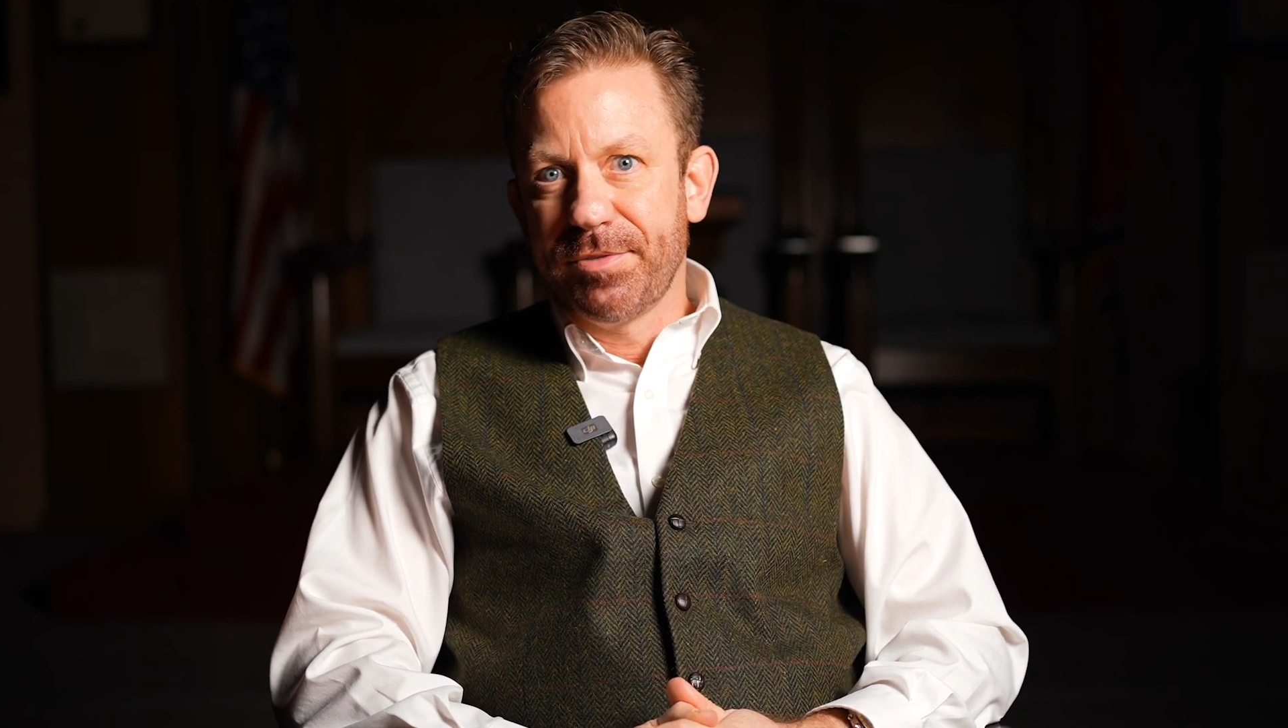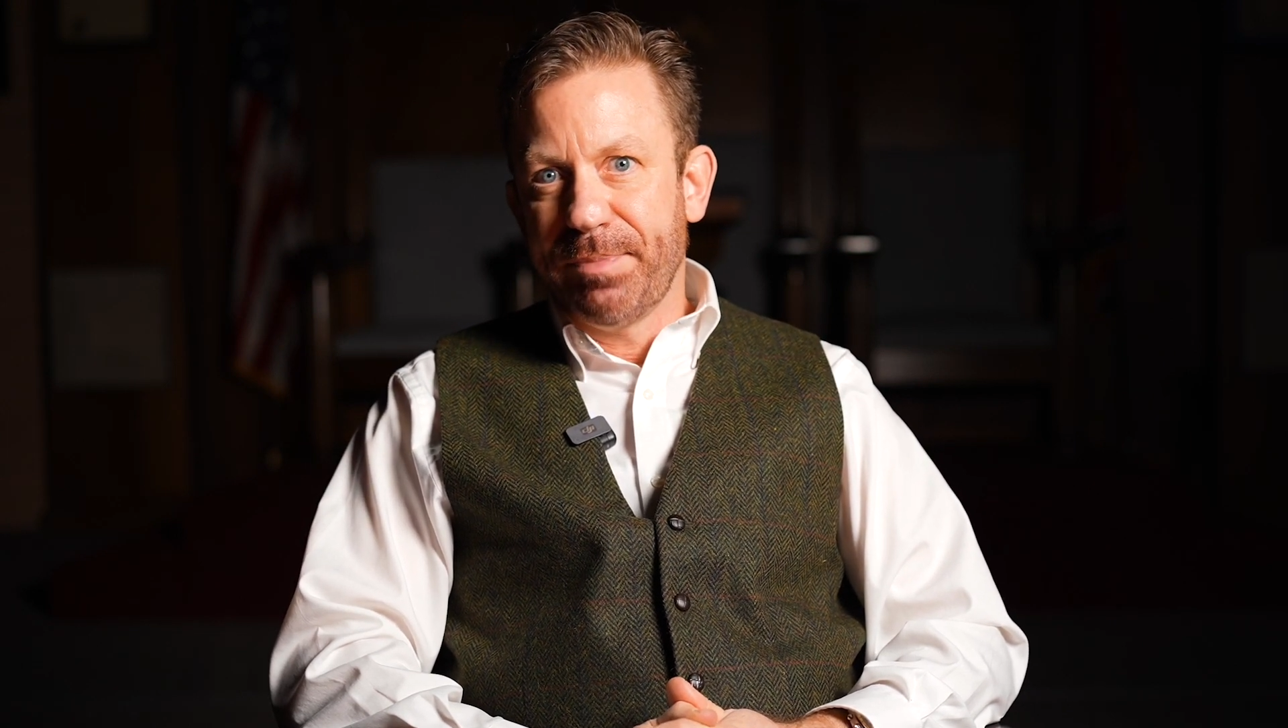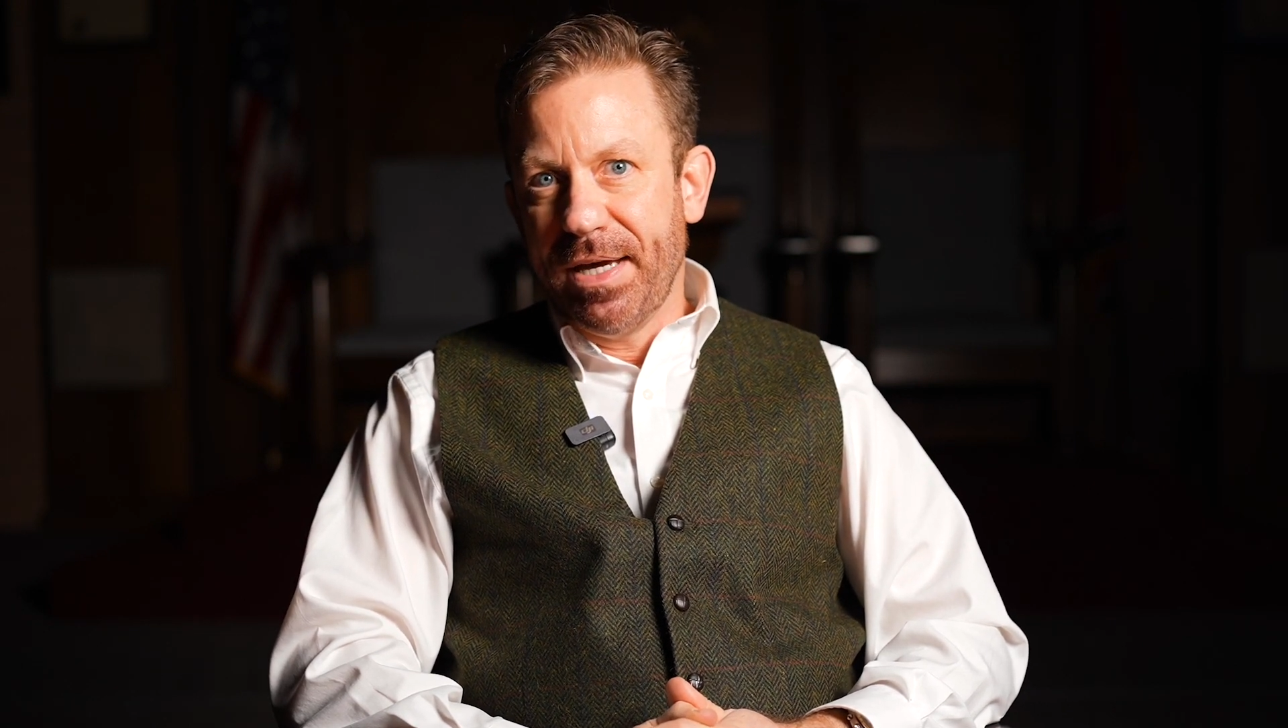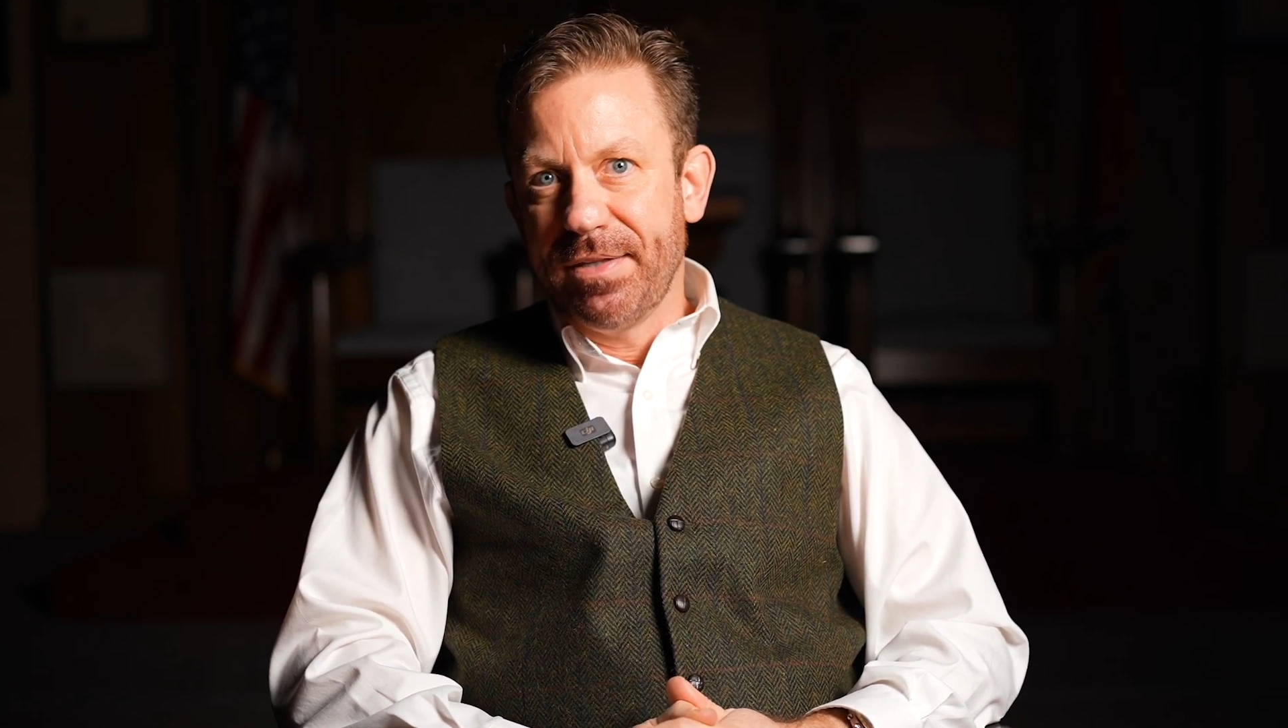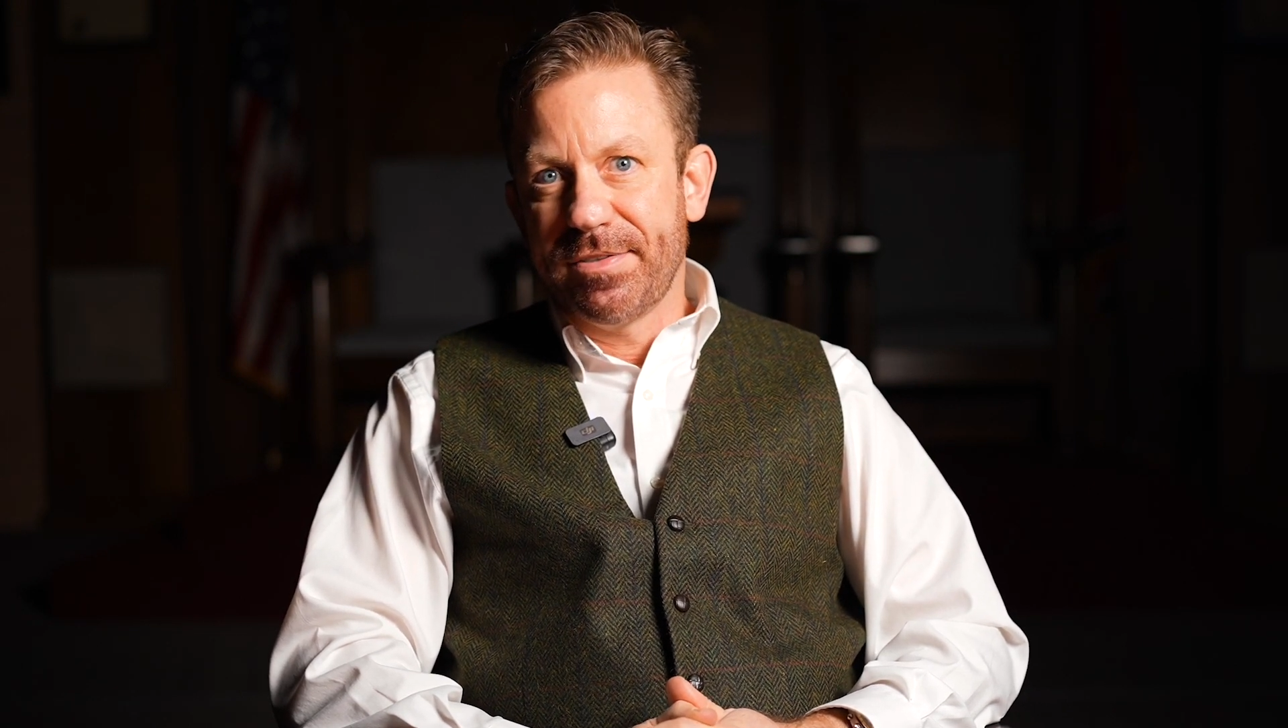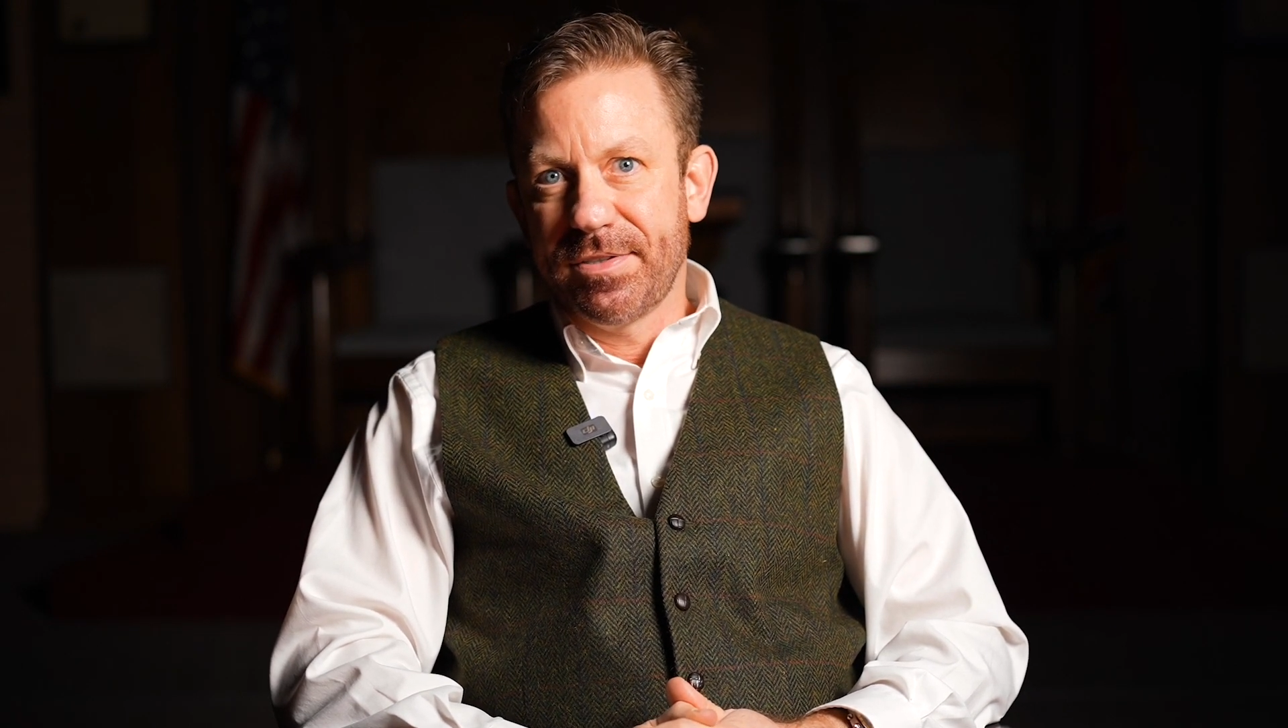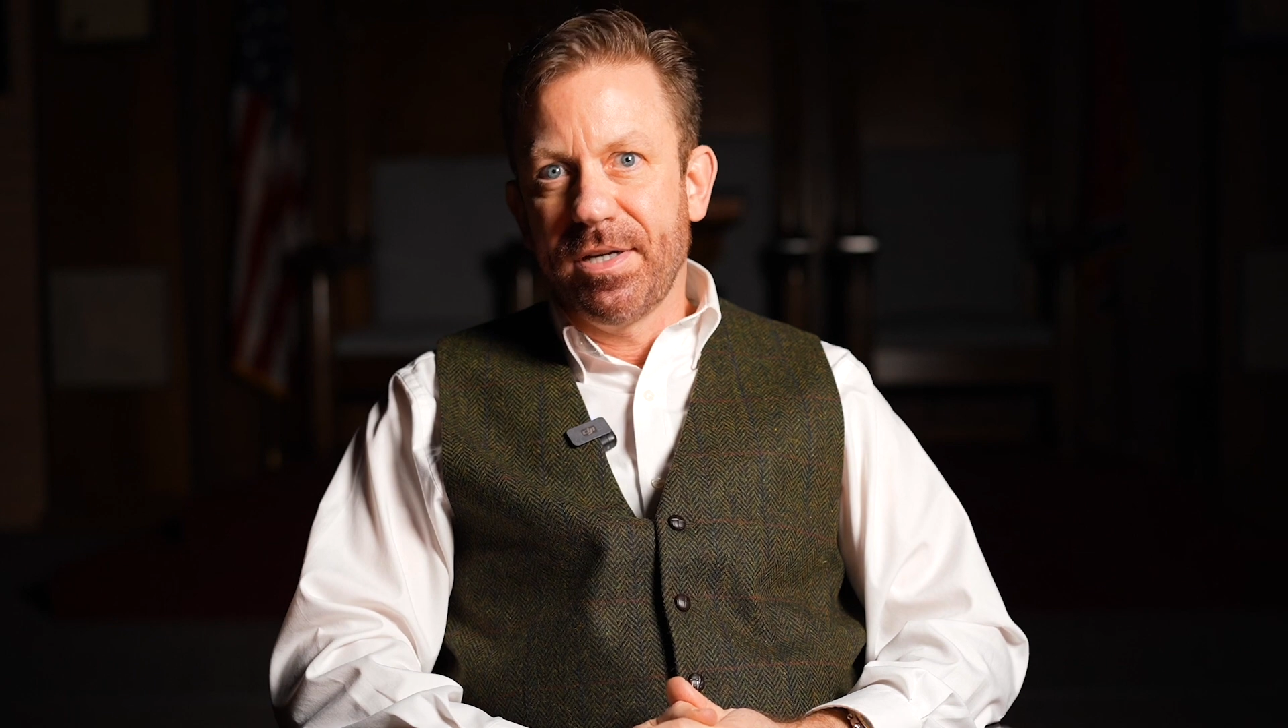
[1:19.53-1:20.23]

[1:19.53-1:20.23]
paths and